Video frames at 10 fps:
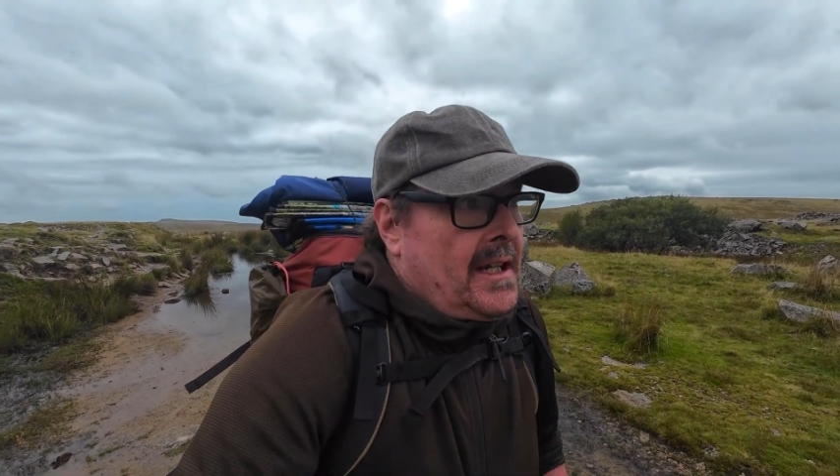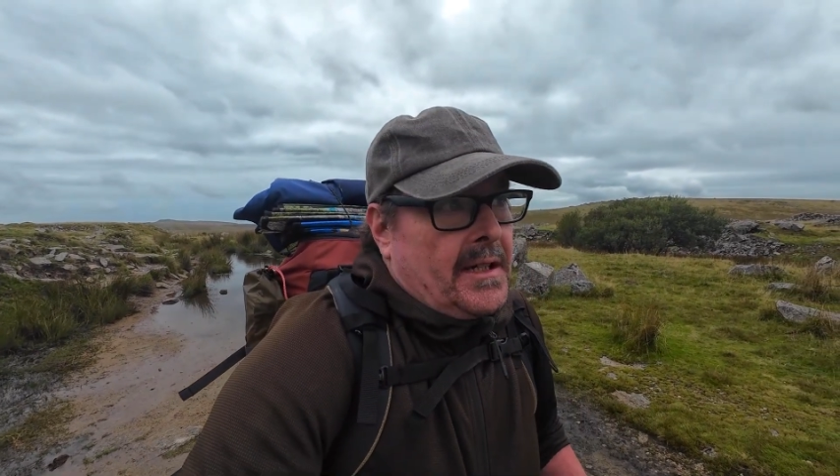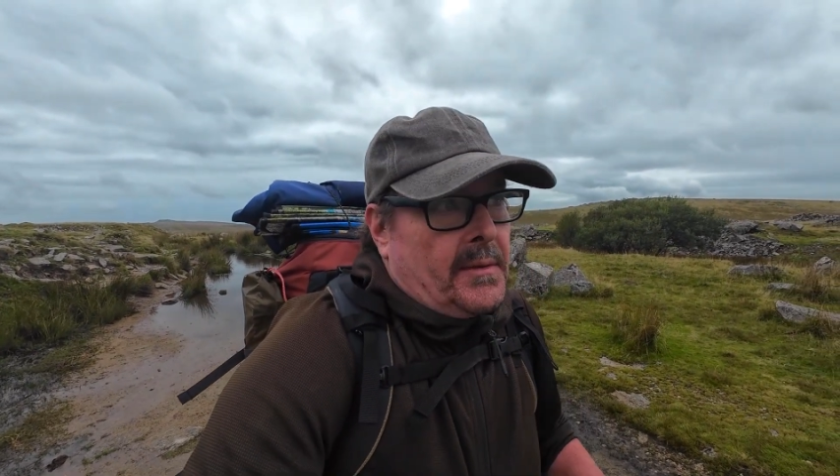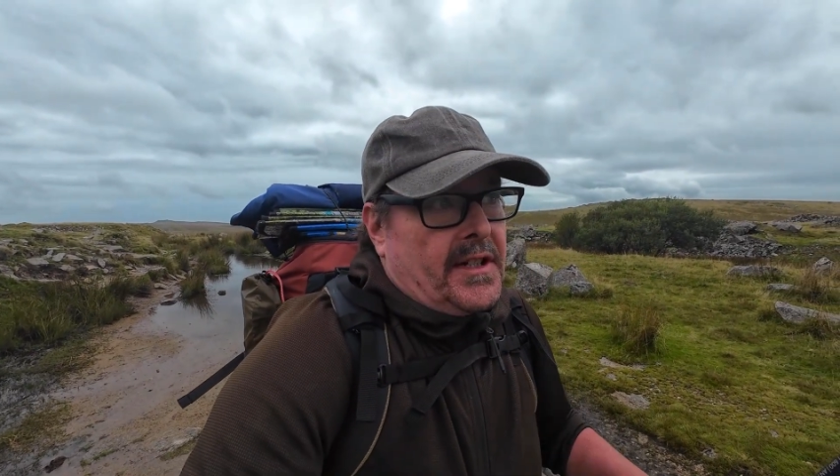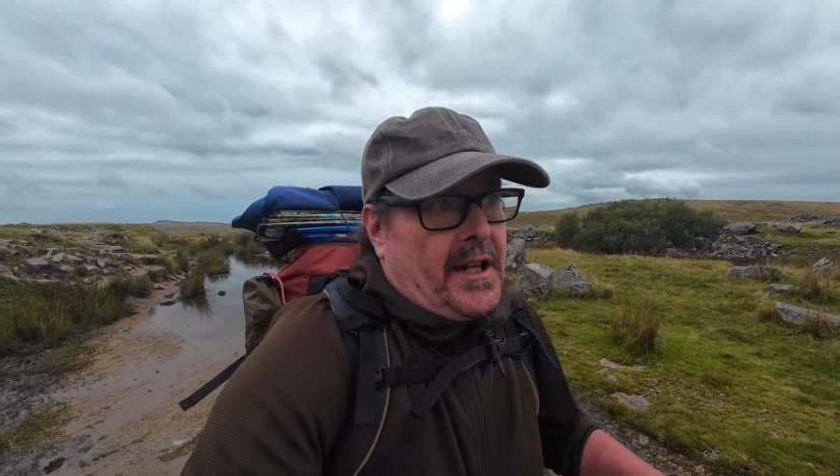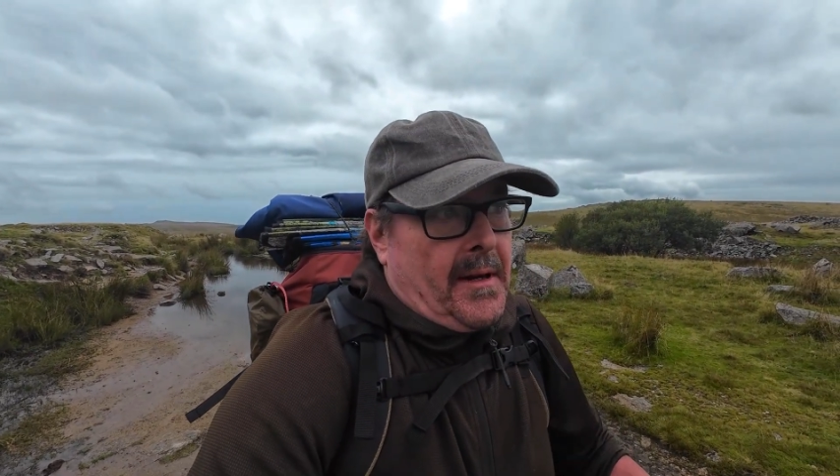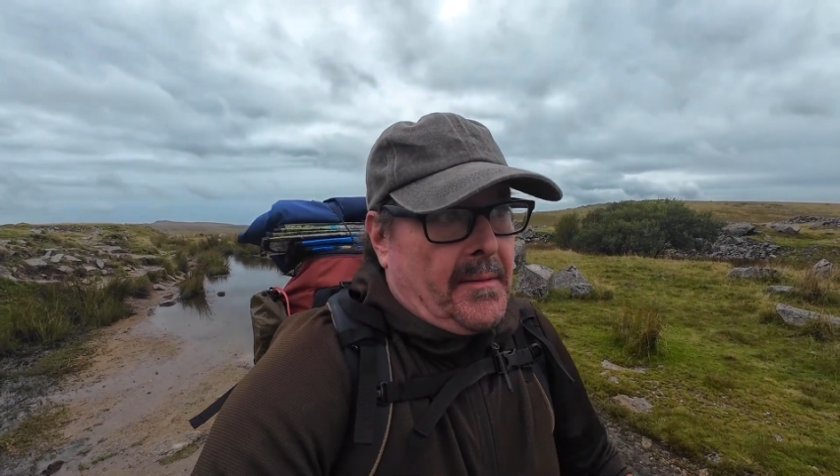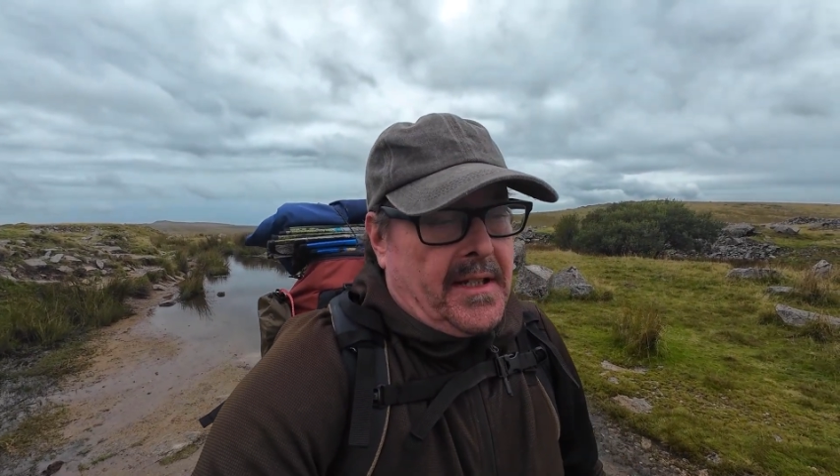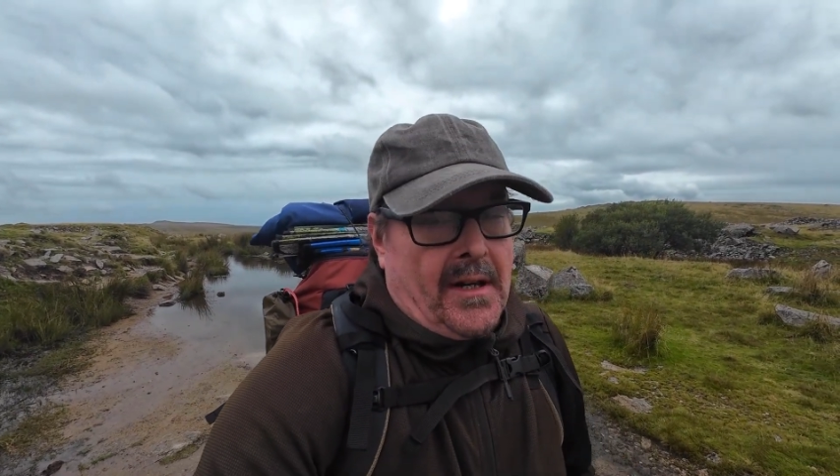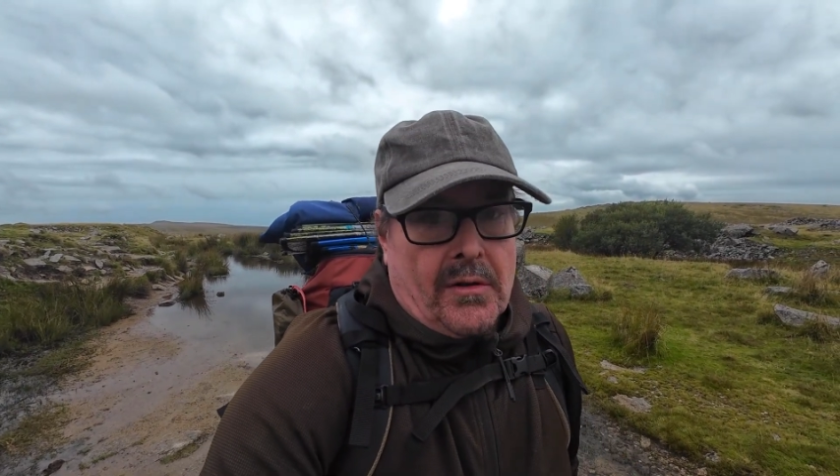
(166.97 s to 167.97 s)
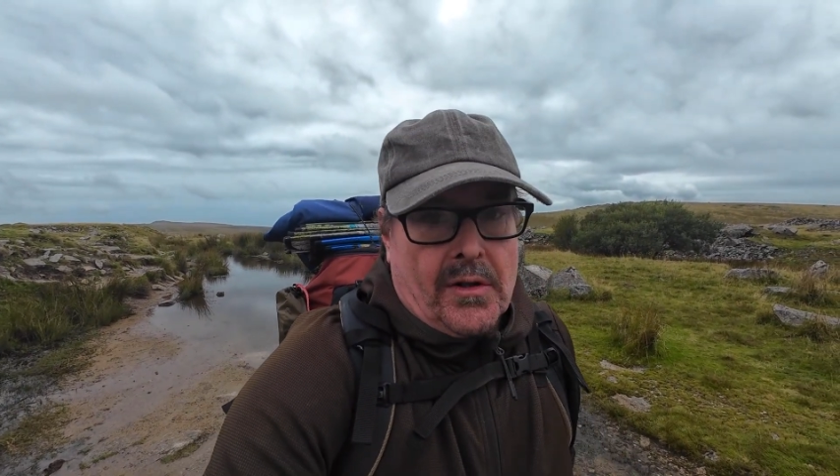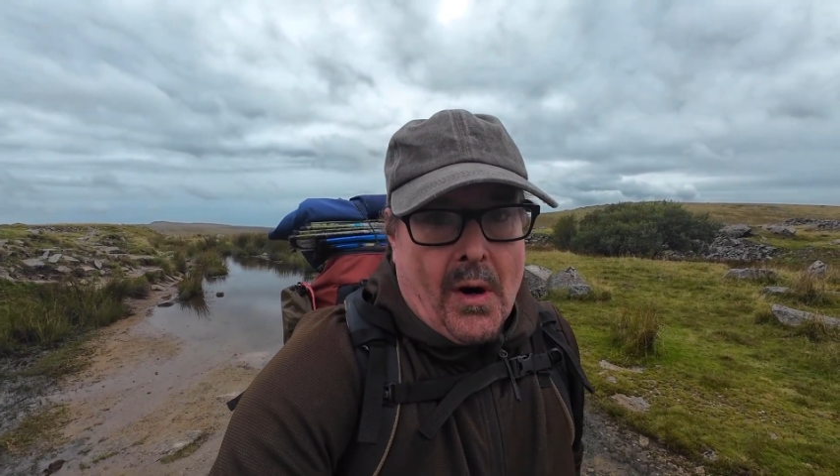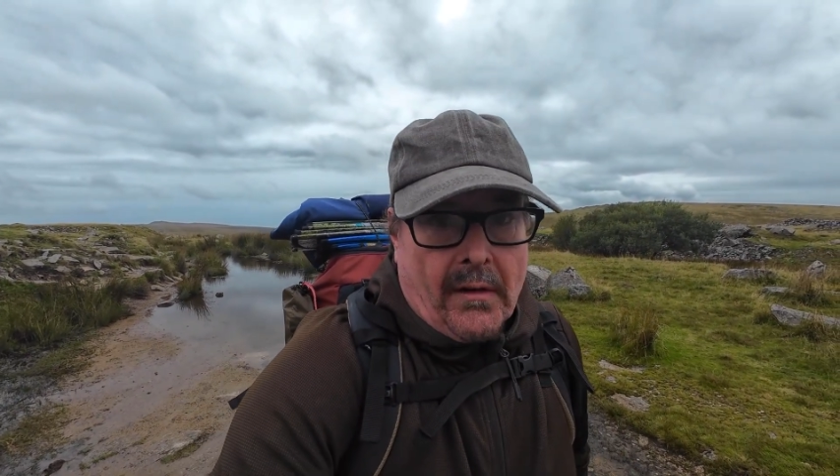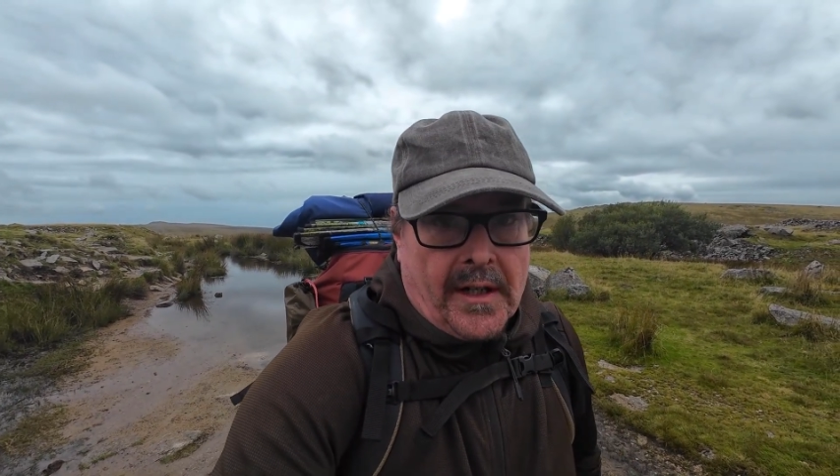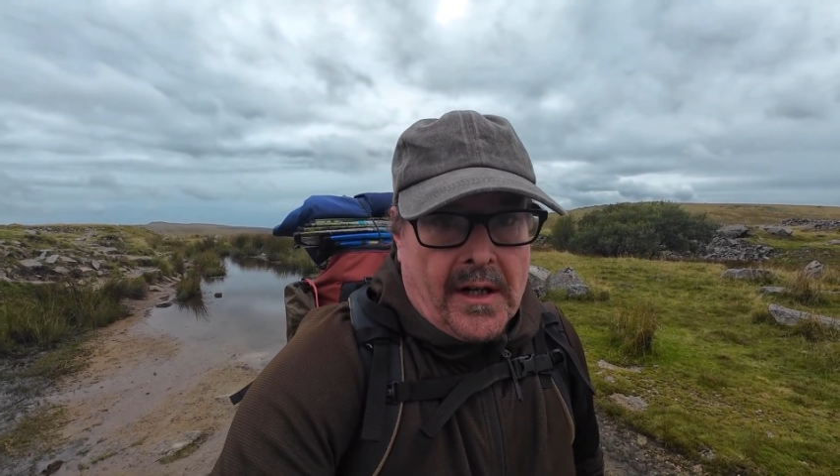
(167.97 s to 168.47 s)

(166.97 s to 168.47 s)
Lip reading: So we're just coming up to the old quarry